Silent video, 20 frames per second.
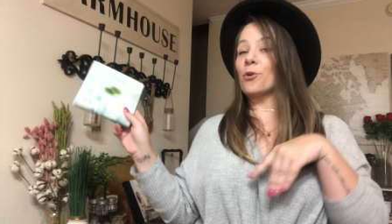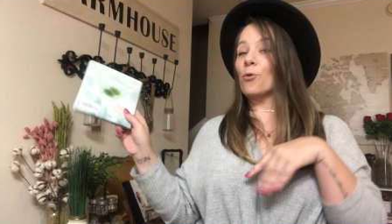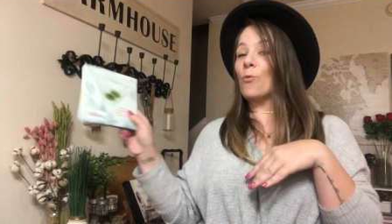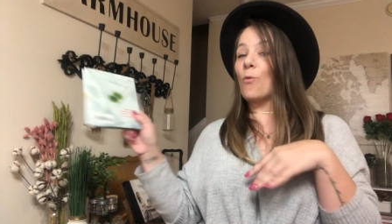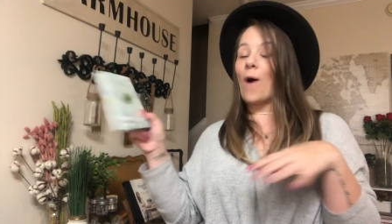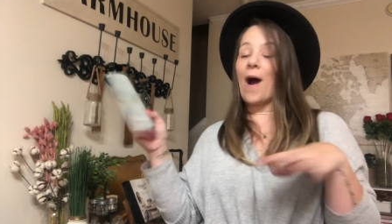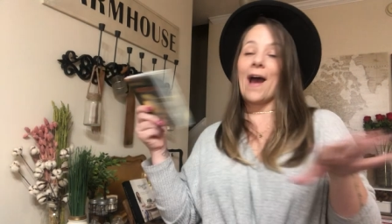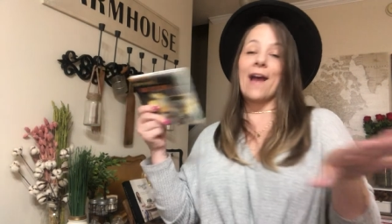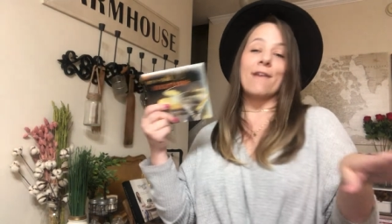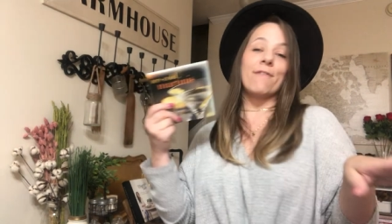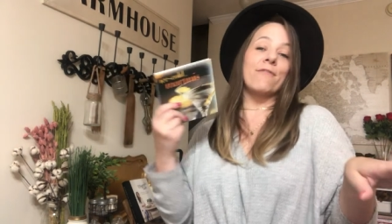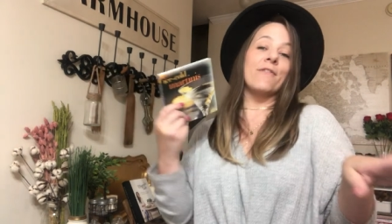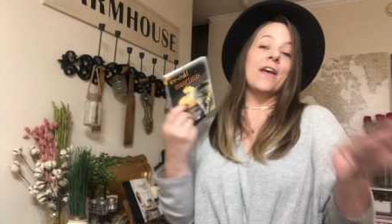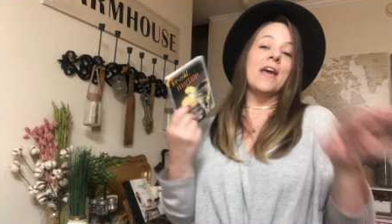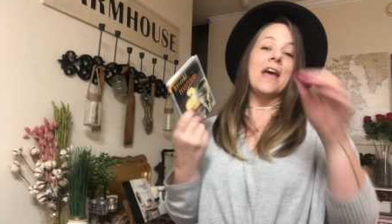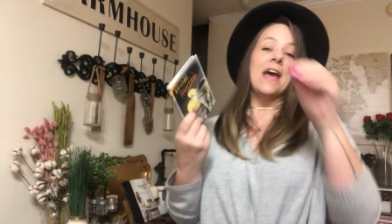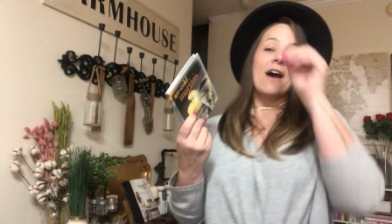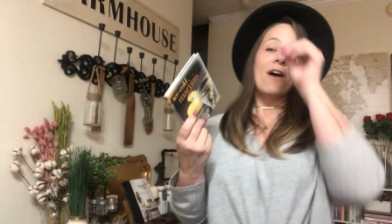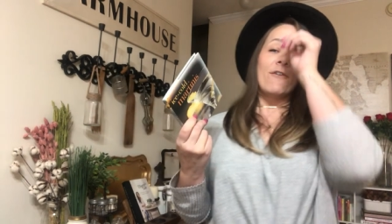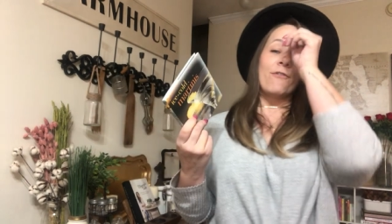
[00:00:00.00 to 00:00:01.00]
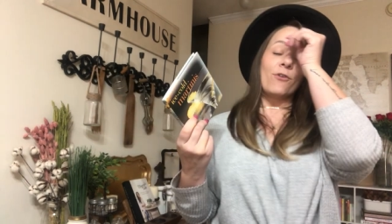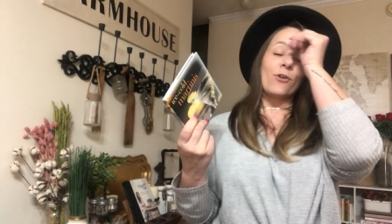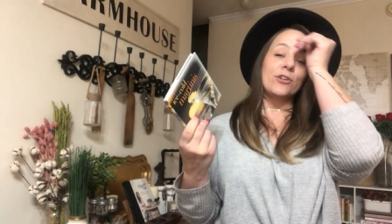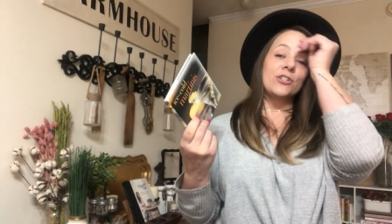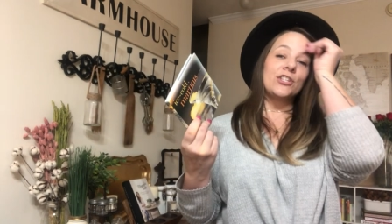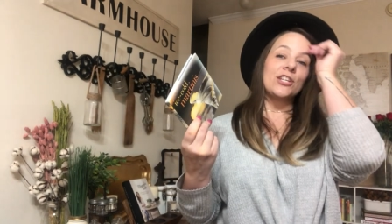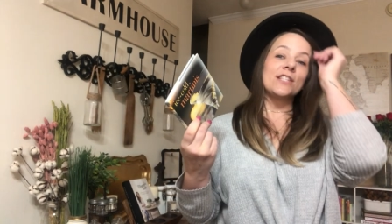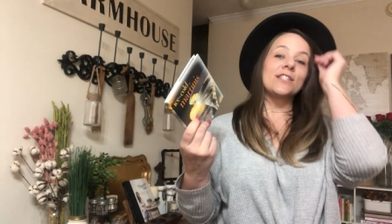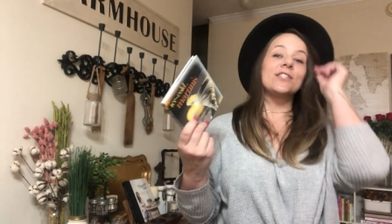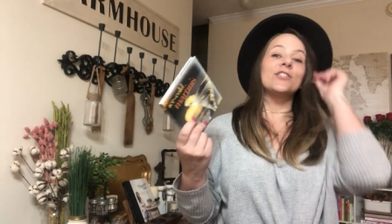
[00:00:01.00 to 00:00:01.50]
your wife, for
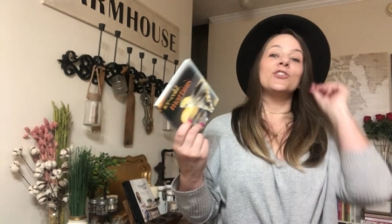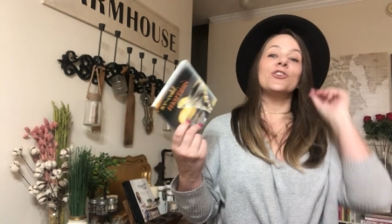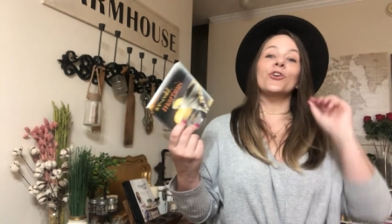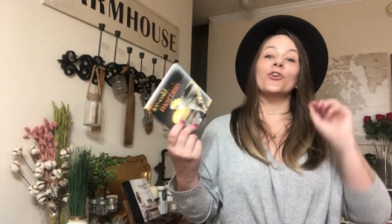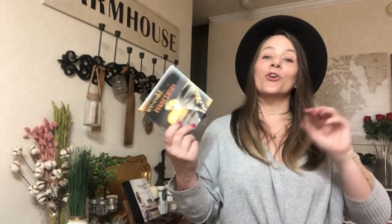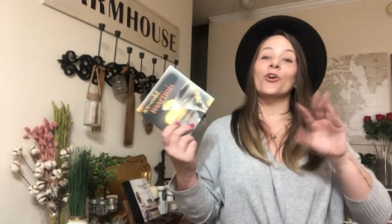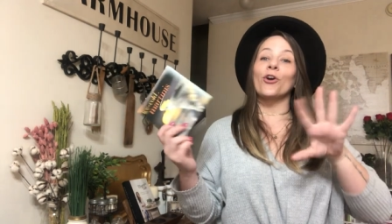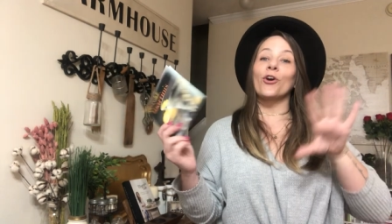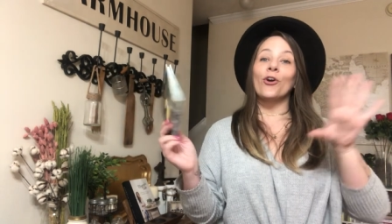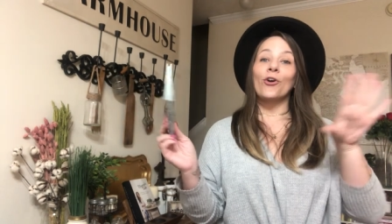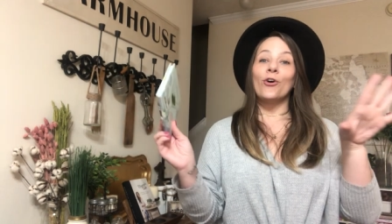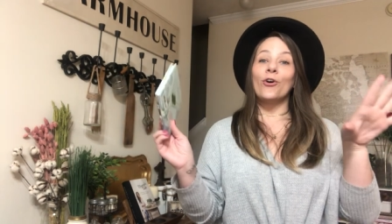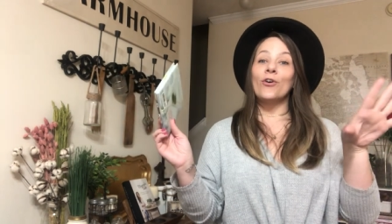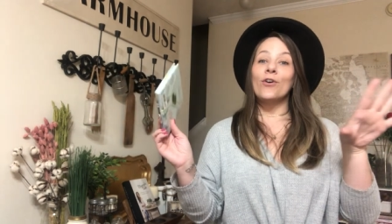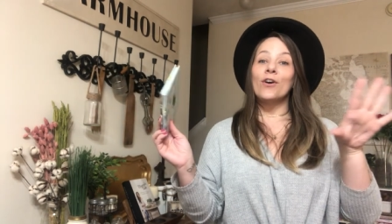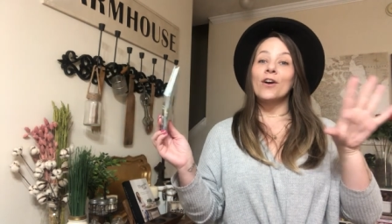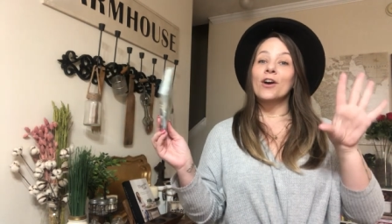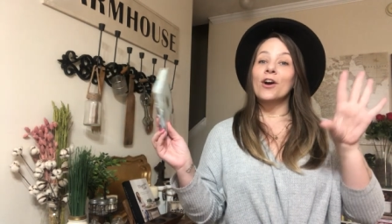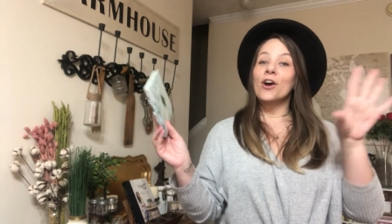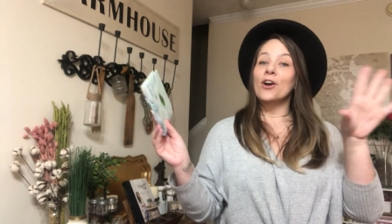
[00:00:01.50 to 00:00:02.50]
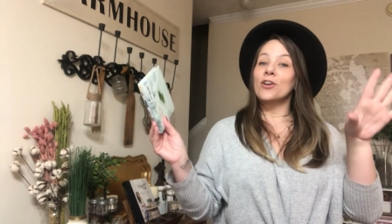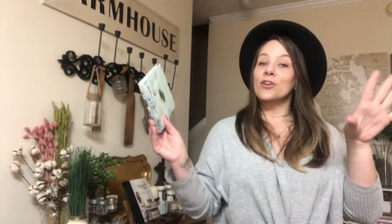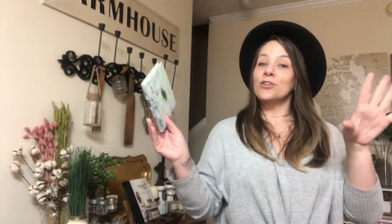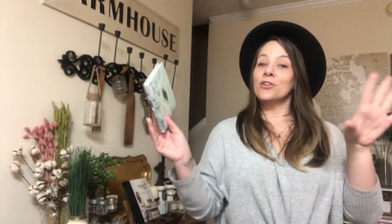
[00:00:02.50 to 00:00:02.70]
just your girl, uh,